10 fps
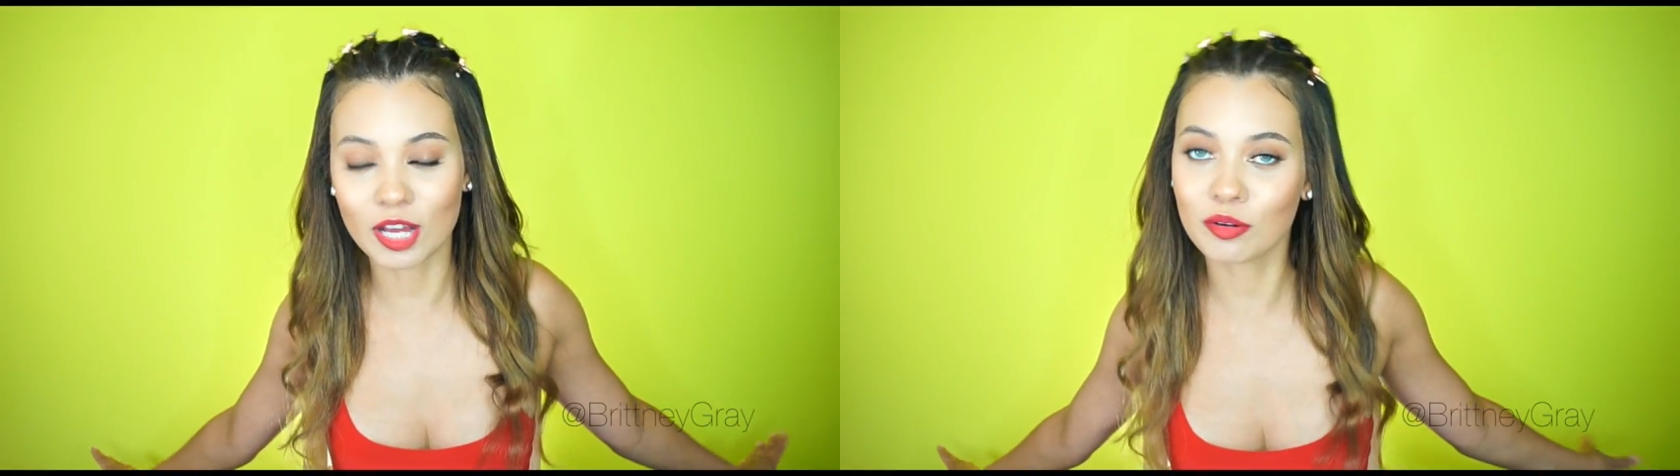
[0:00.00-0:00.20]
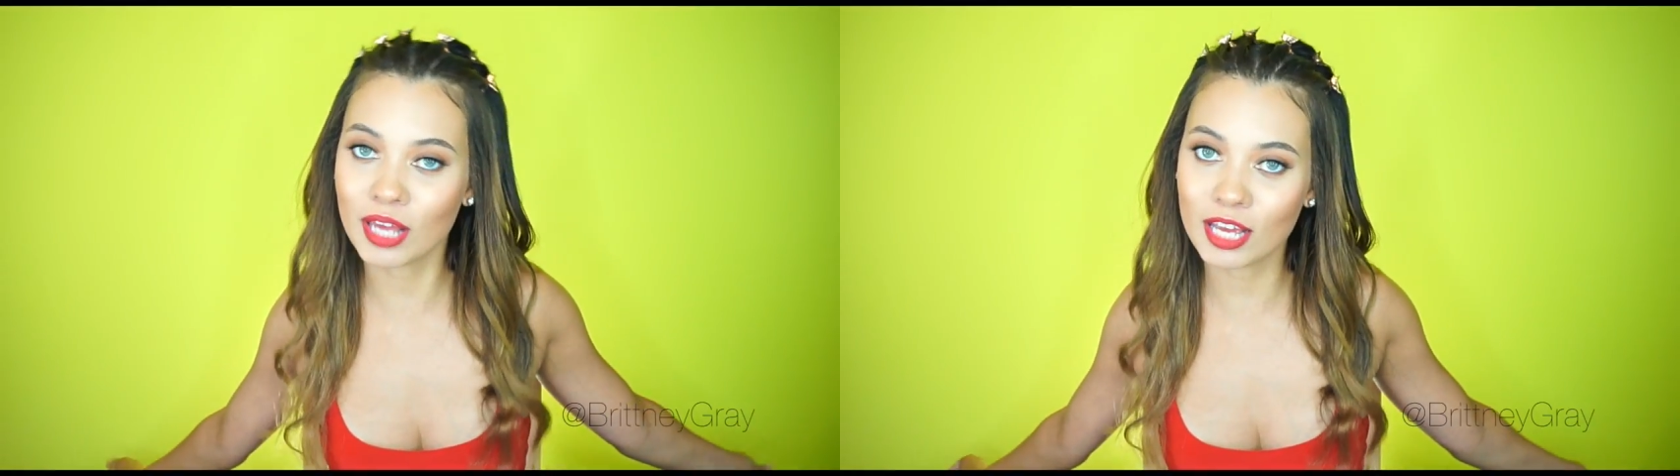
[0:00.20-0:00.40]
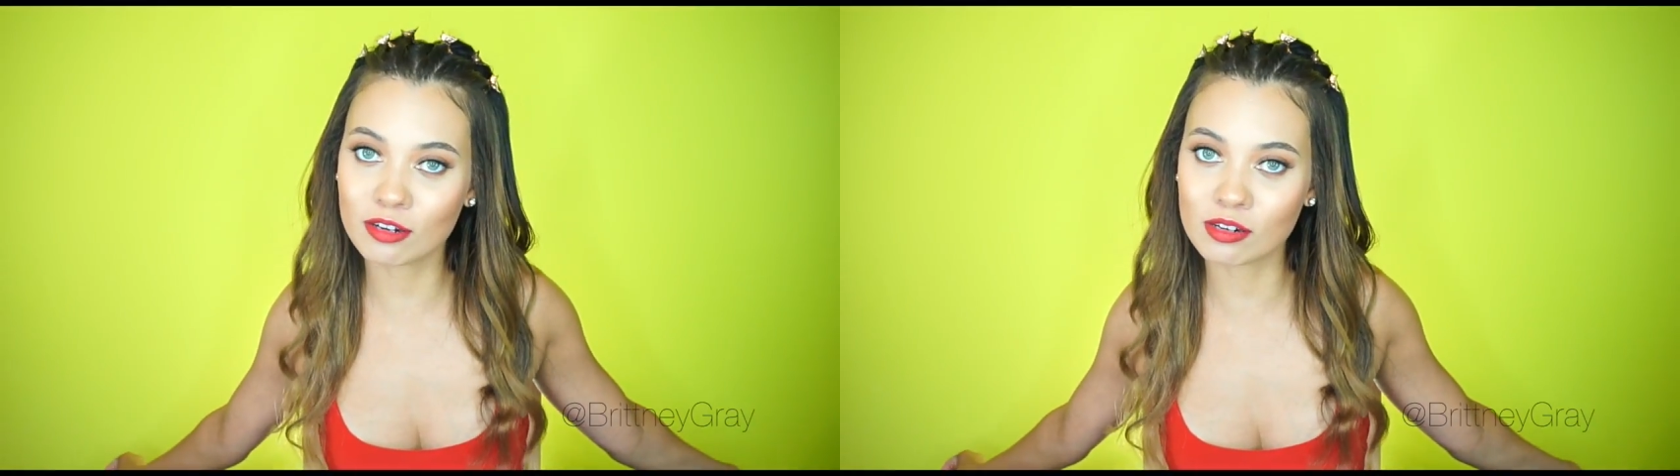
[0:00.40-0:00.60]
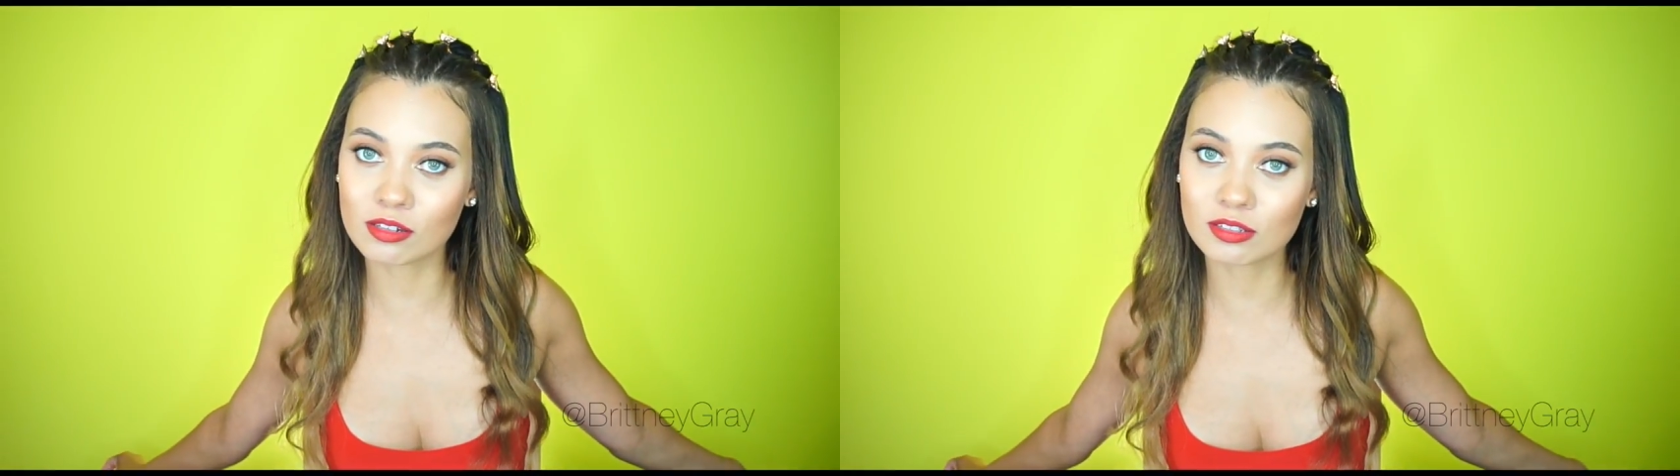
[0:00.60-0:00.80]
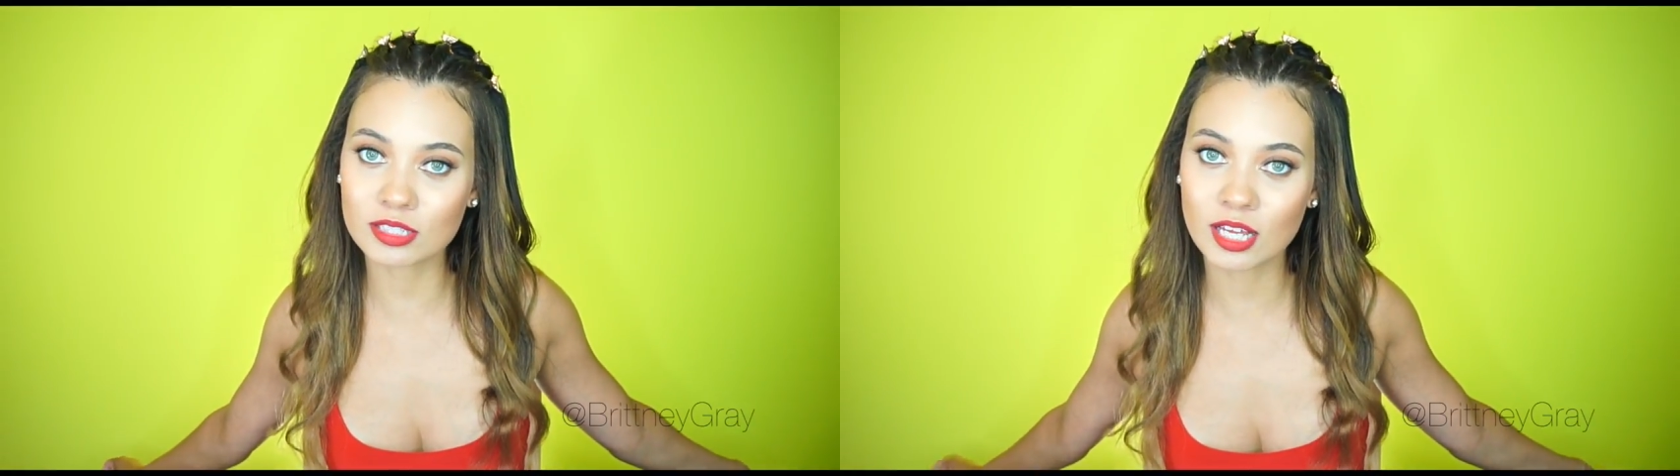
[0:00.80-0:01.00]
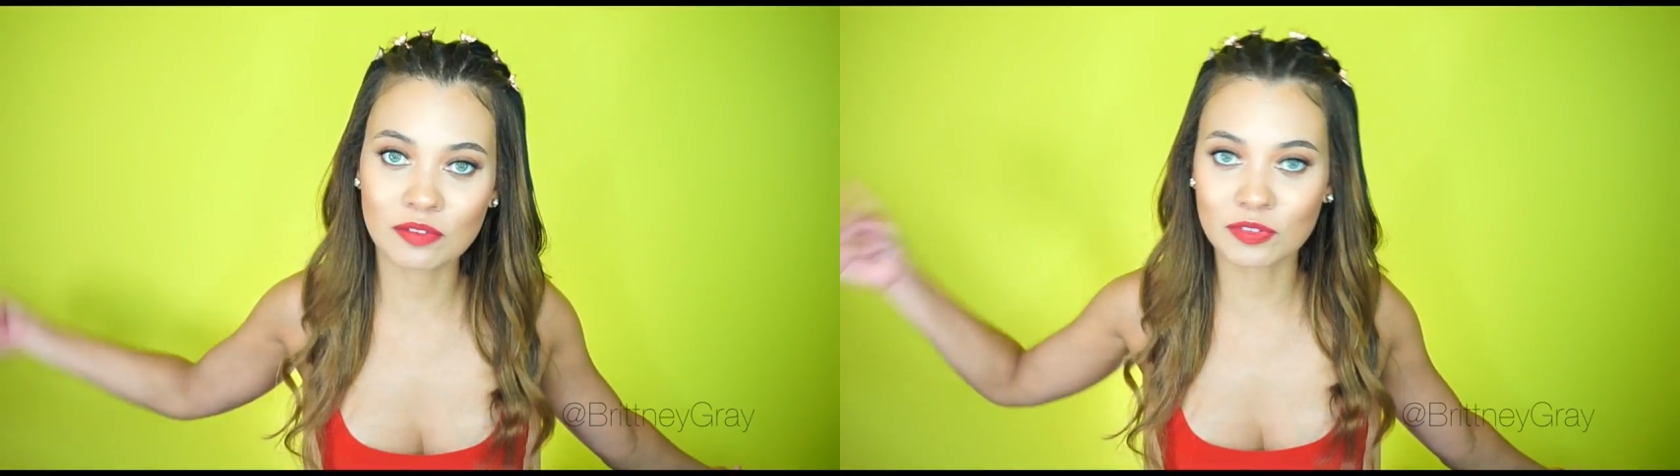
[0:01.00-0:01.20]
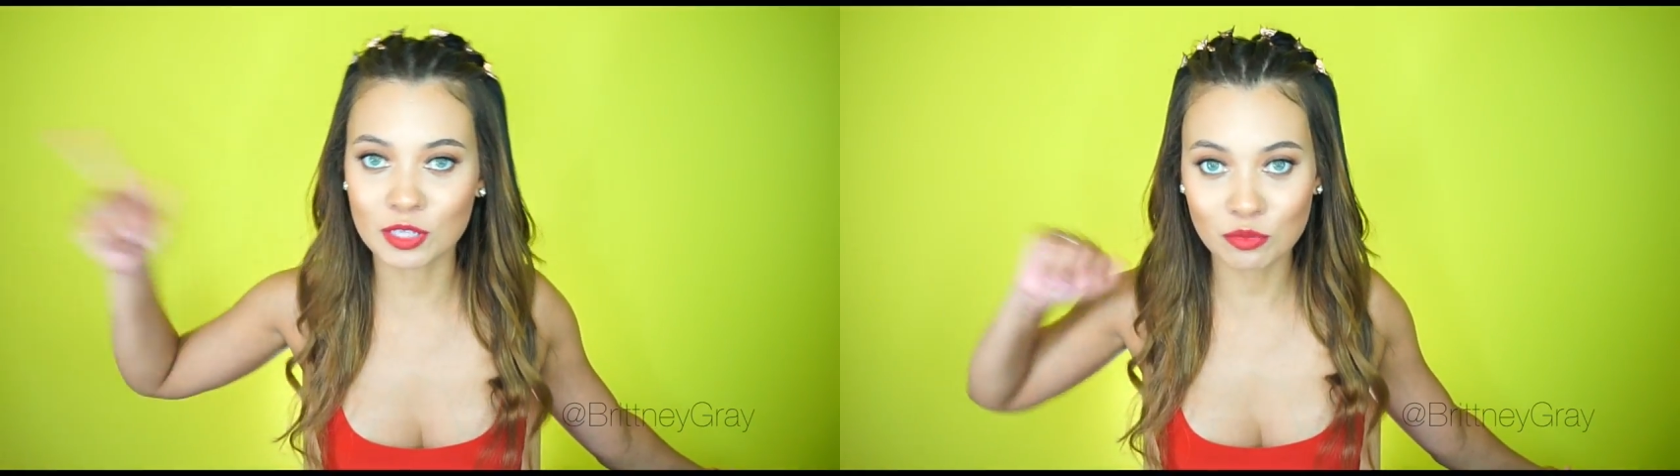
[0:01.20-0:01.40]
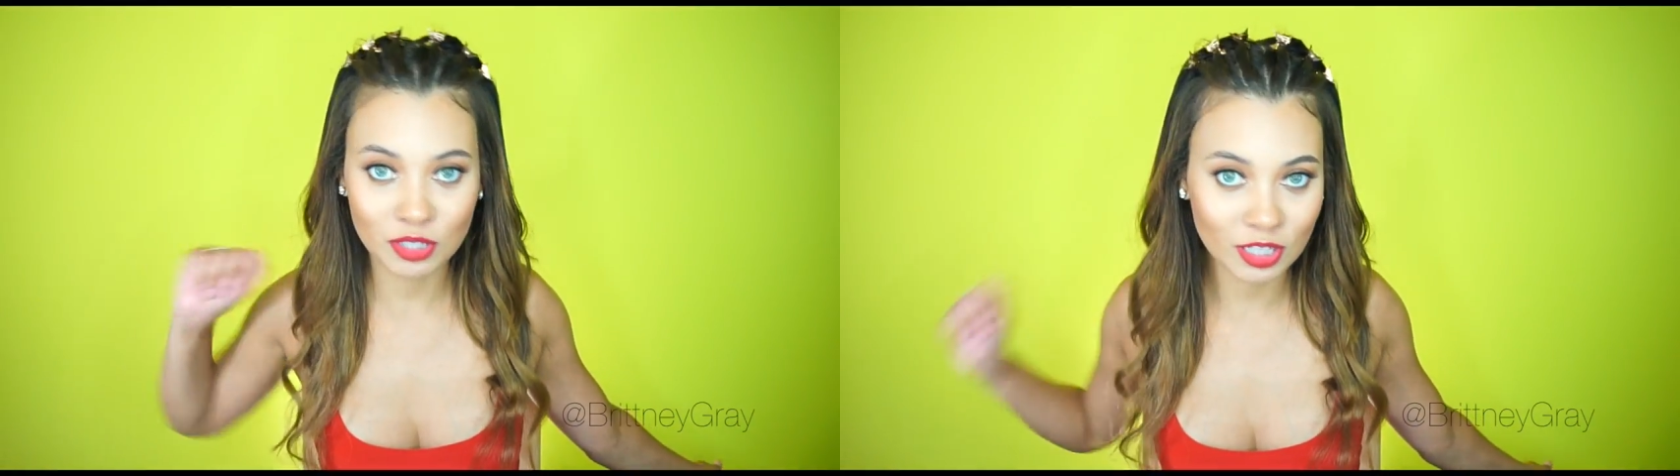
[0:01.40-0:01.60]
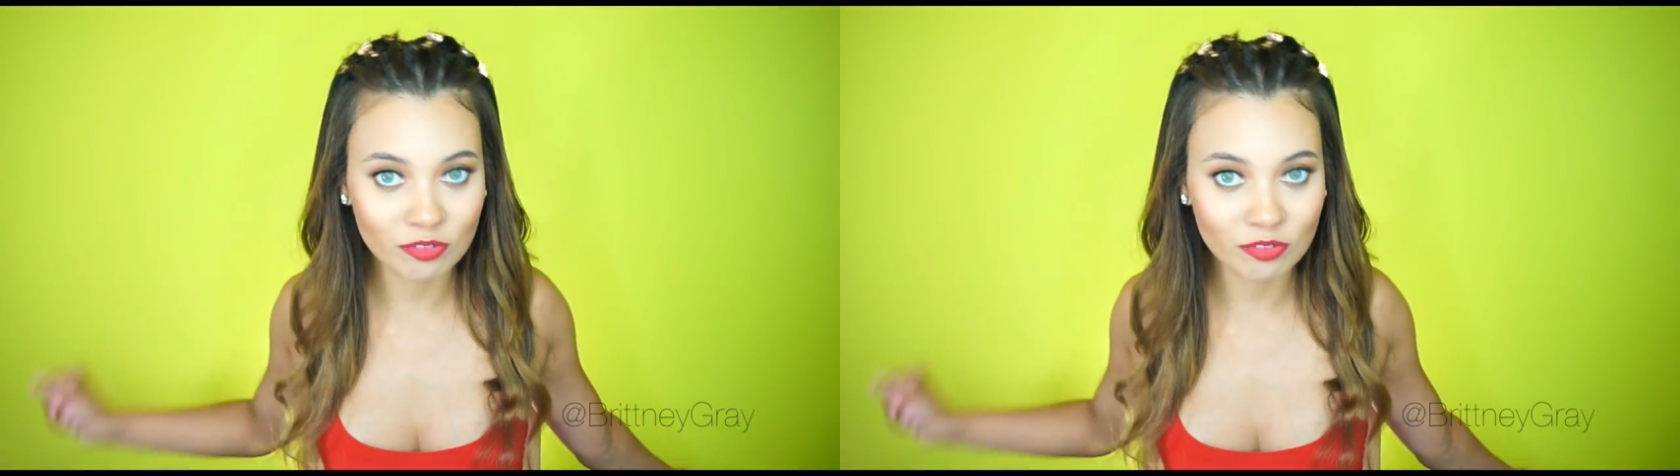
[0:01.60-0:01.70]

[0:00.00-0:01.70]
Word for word: Okay girls, if you were